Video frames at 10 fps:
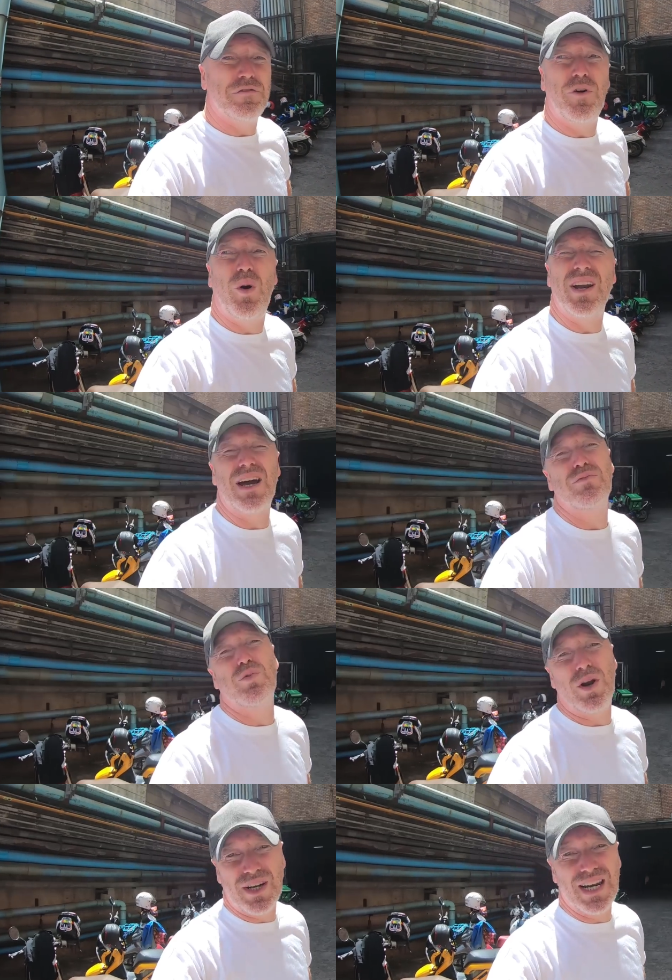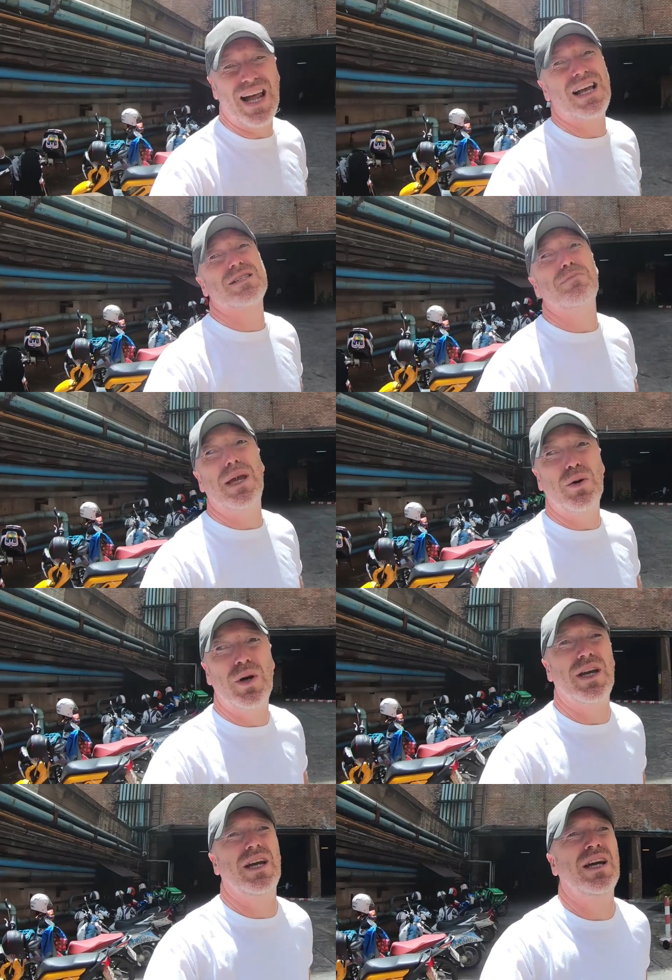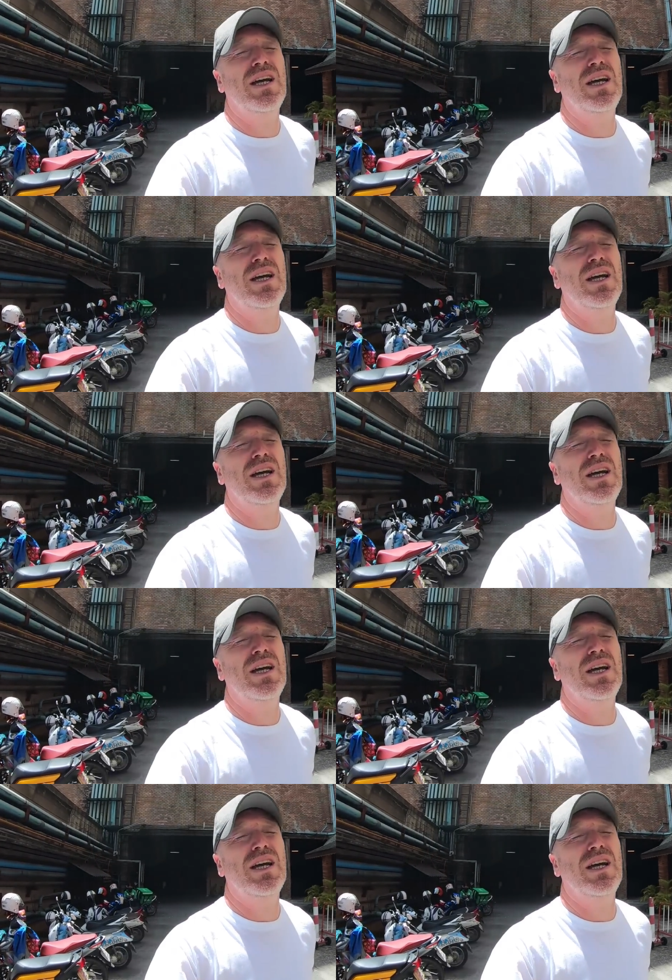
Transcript: thought i'd have one last meal here